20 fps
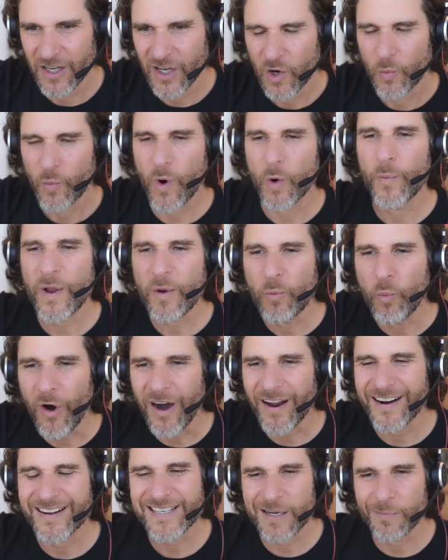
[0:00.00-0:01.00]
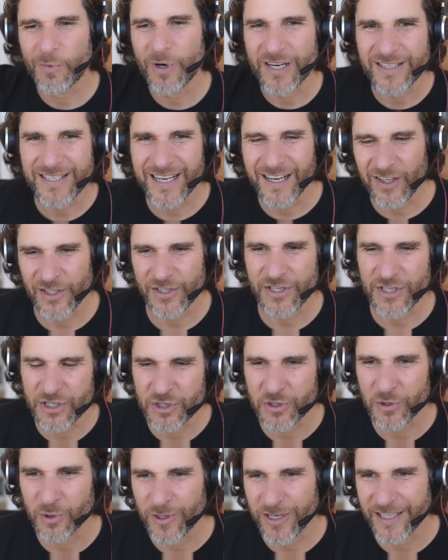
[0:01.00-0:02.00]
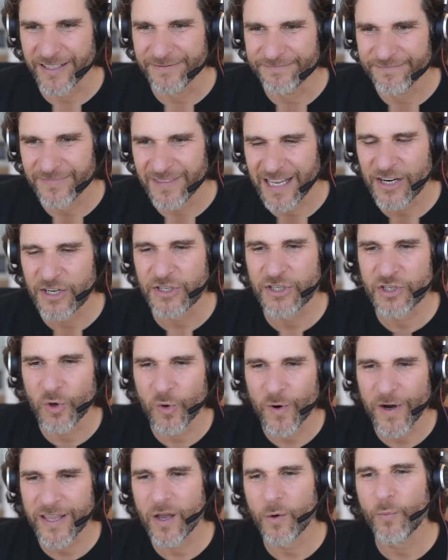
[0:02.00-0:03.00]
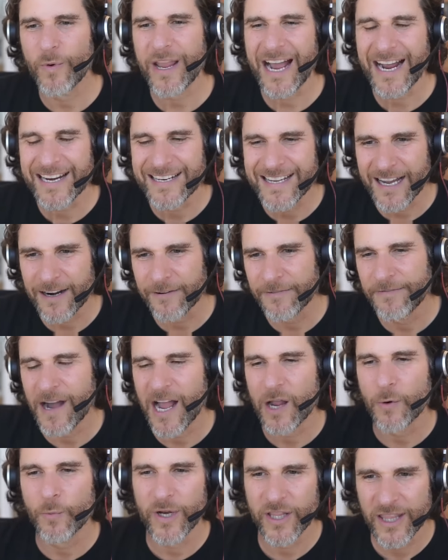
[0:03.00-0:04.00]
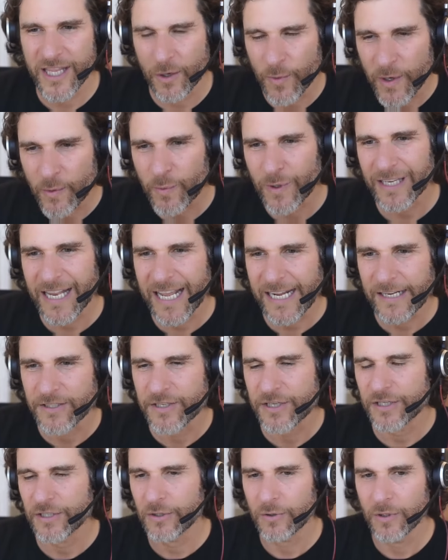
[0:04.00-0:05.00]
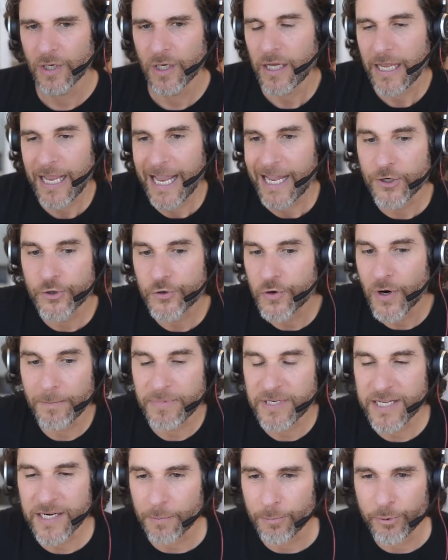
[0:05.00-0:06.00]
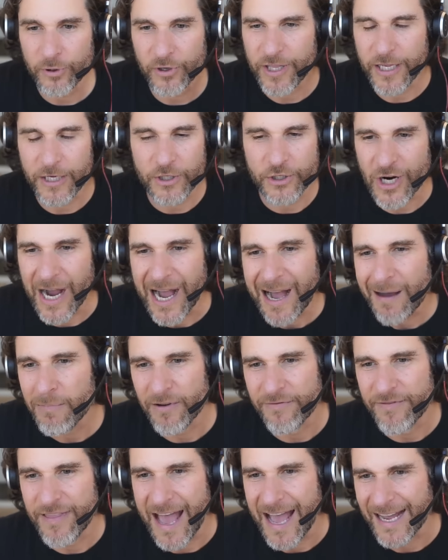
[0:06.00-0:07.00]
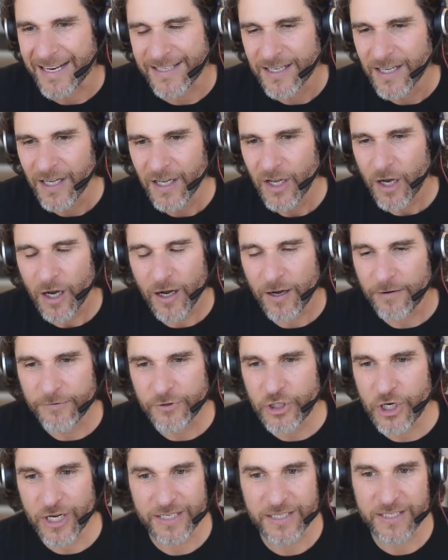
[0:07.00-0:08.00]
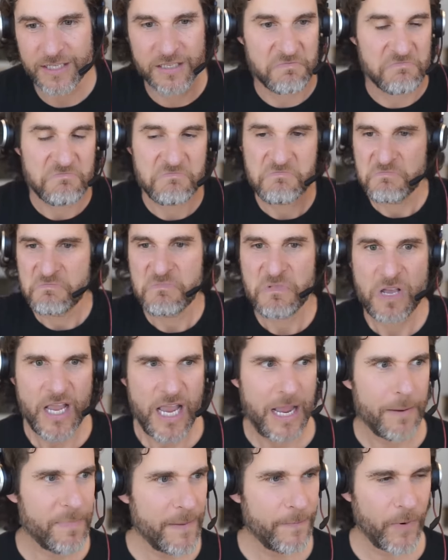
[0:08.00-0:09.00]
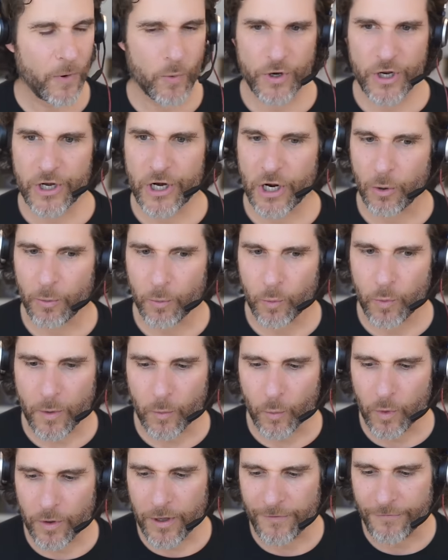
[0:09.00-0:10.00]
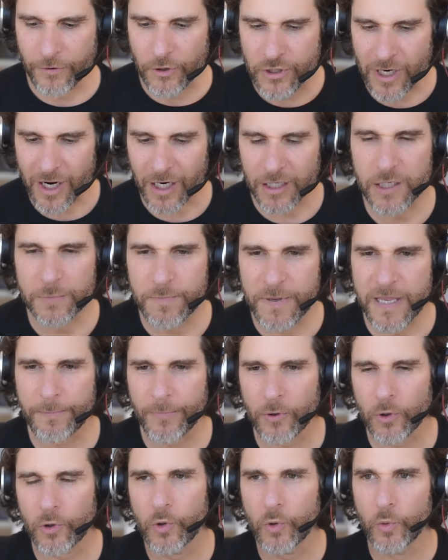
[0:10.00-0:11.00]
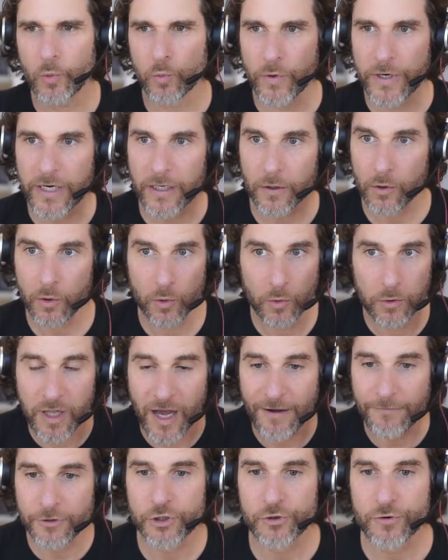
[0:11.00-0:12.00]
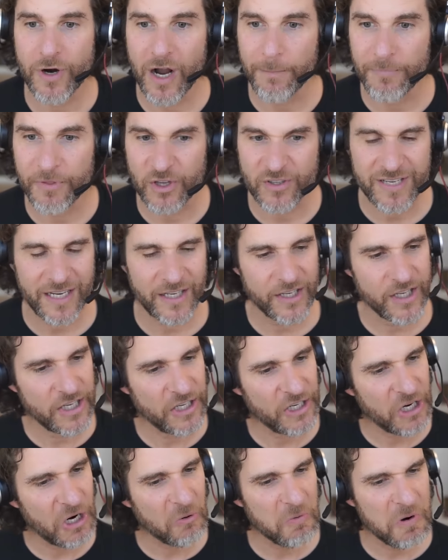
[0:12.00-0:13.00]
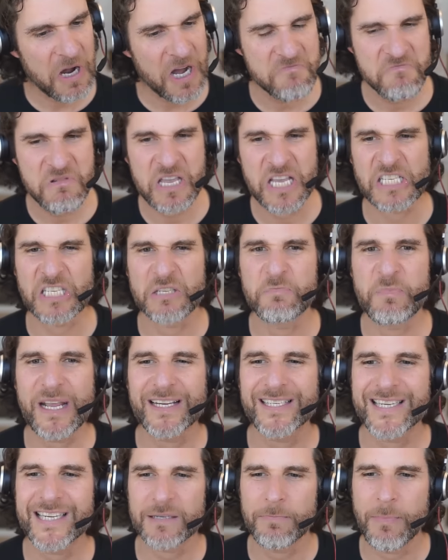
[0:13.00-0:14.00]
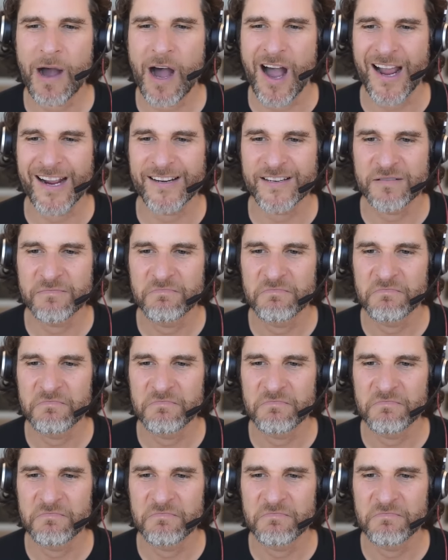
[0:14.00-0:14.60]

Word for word: what we want is someone to tell us a story and a story that we identify with, that we relate to. And Trump did a brilliant job of that, of just and people, you know, what, if you talk to people who re, who love Trump, they'll tell you, you know what, he speaks his mind.